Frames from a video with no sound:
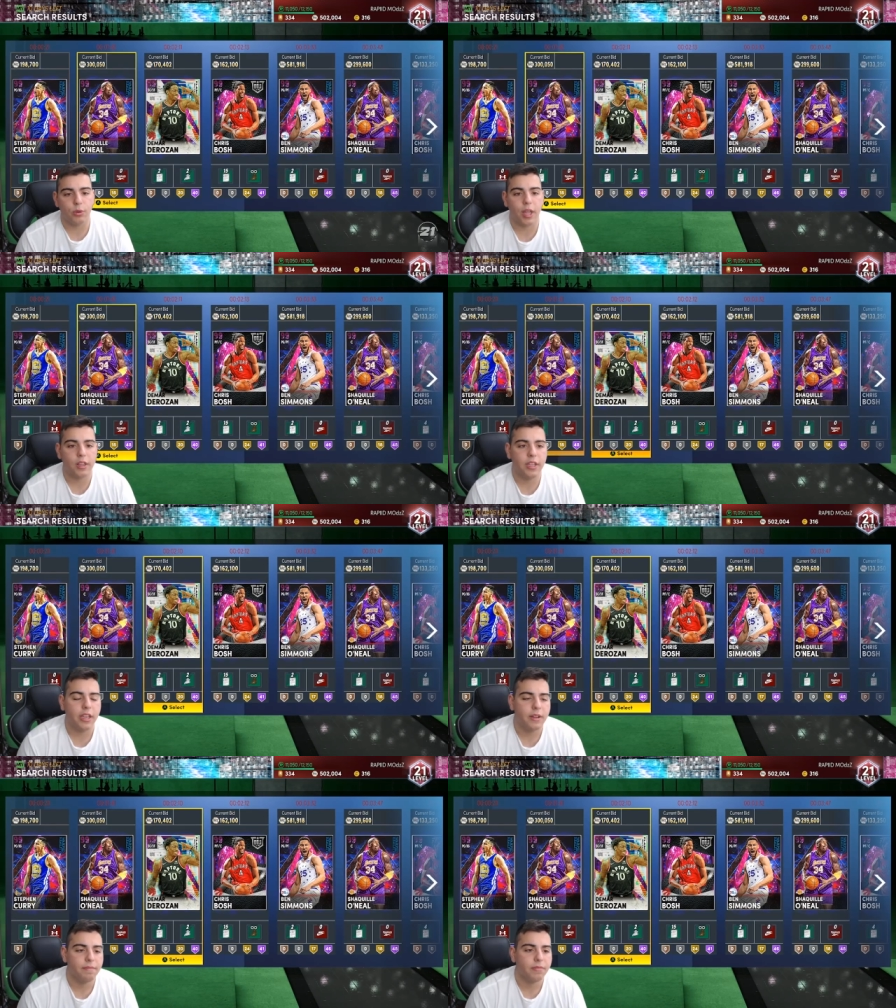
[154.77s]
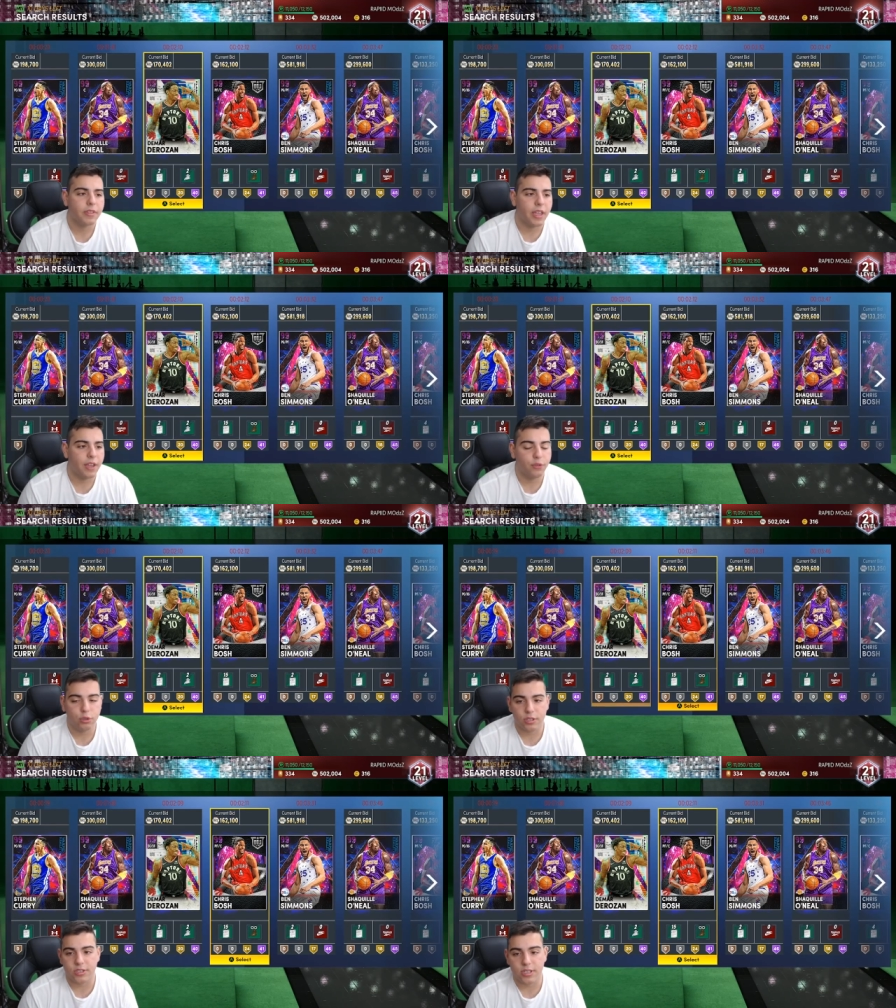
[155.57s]
quickly if
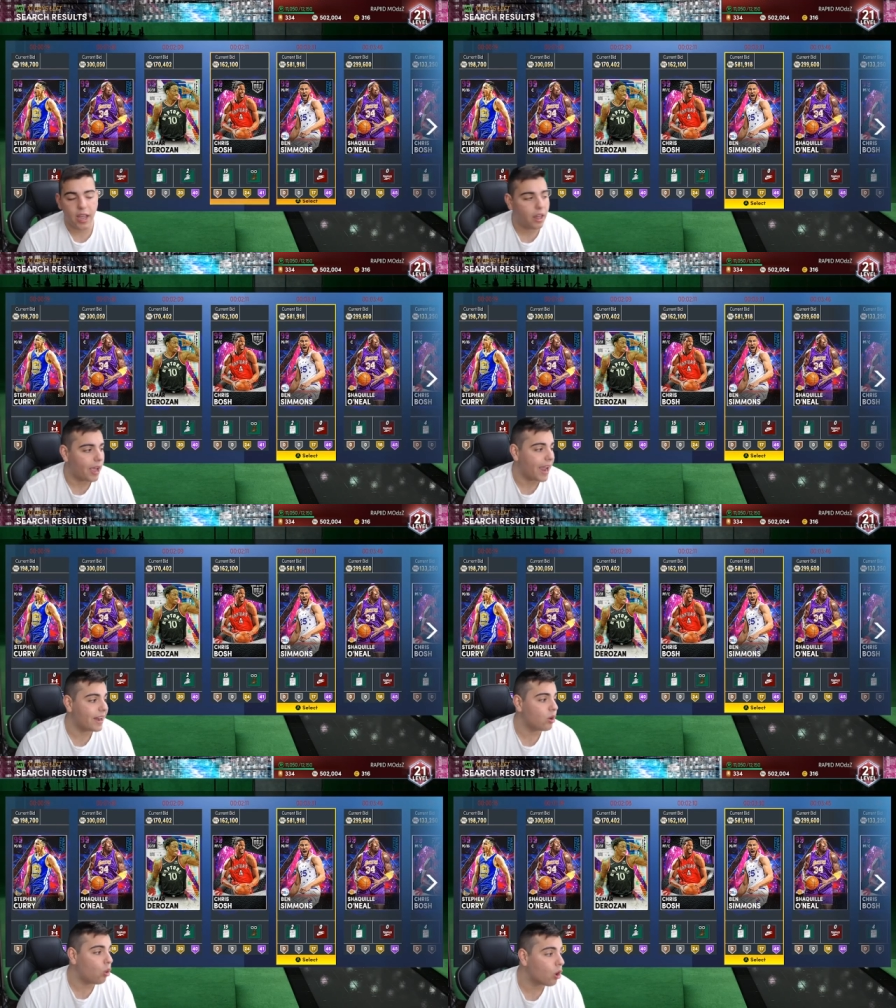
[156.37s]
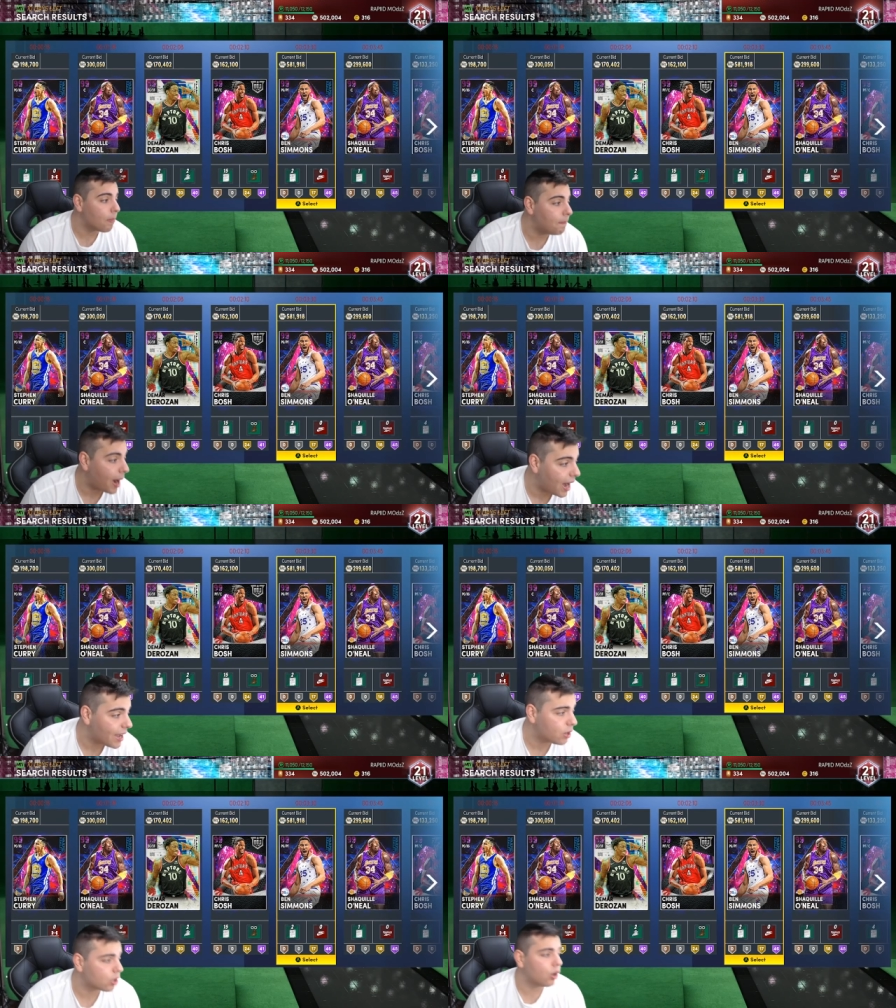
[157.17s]
you should sell and or
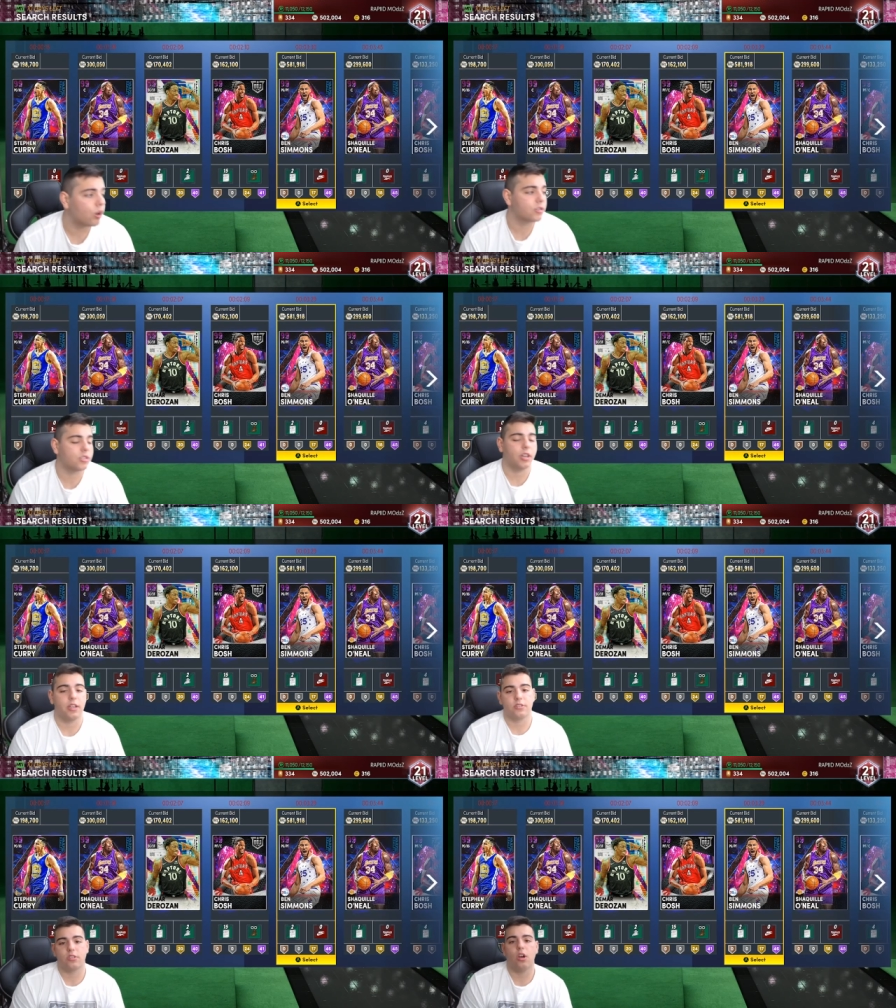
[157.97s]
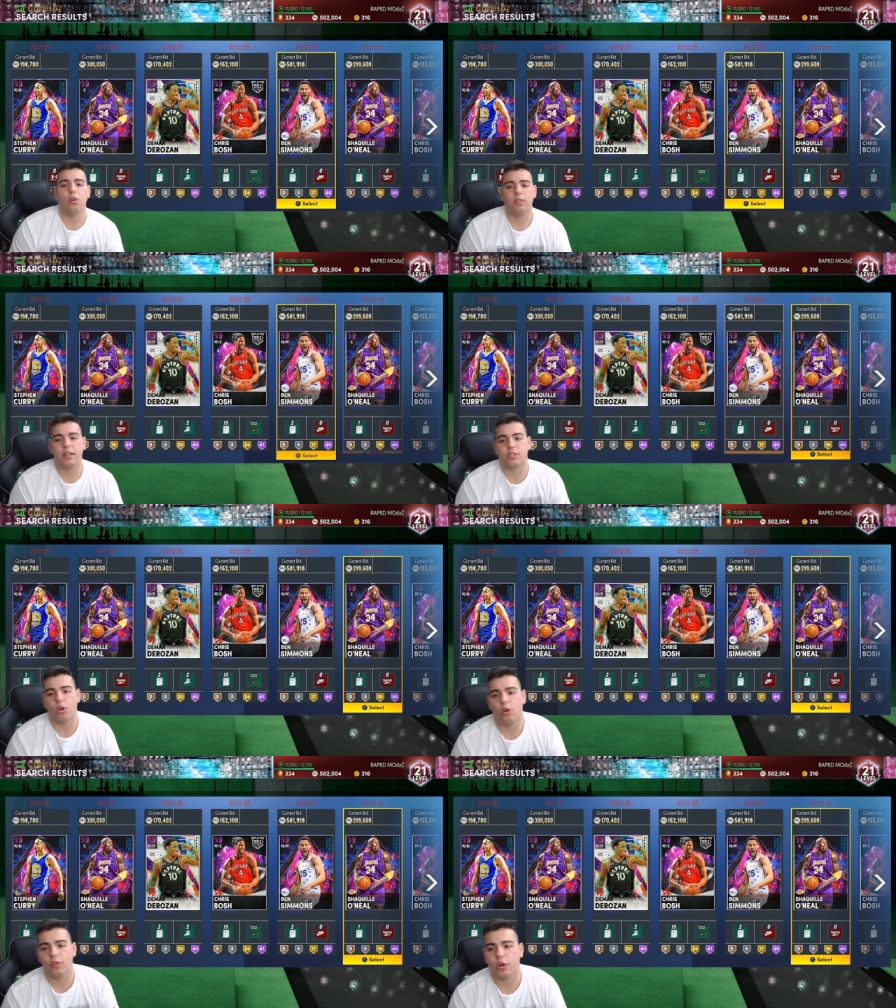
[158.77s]
buy your cards today. So let's
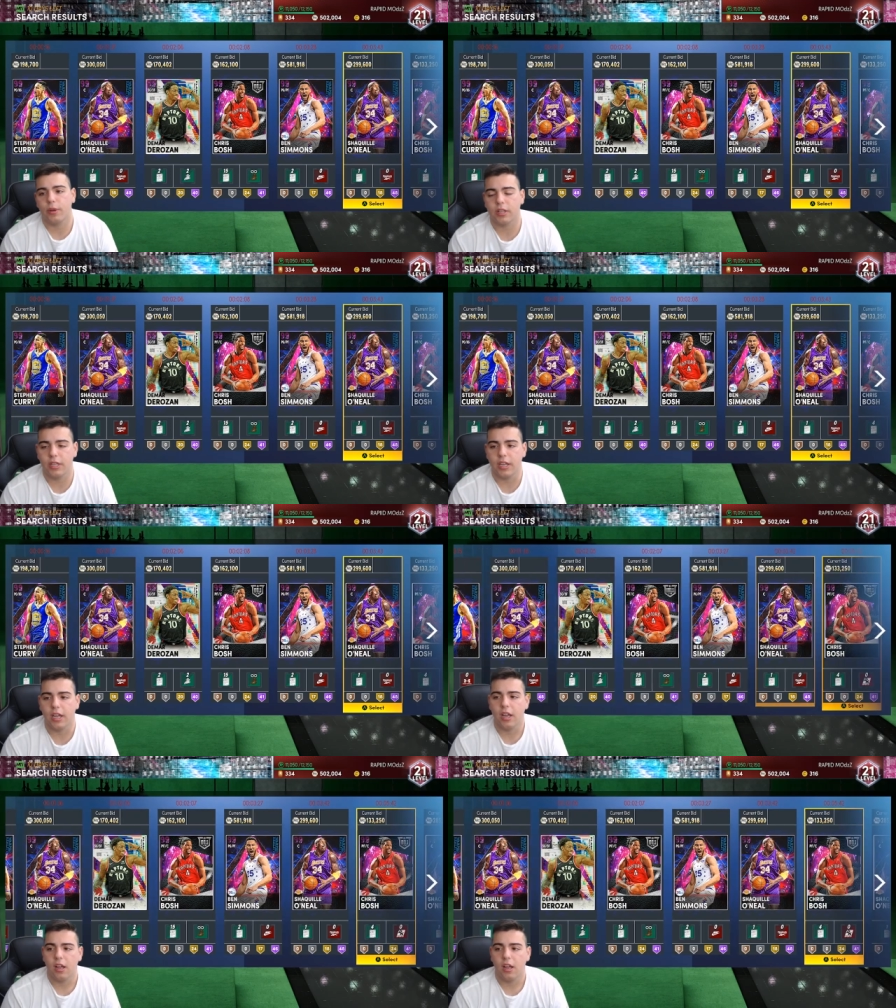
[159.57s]
go over quickly.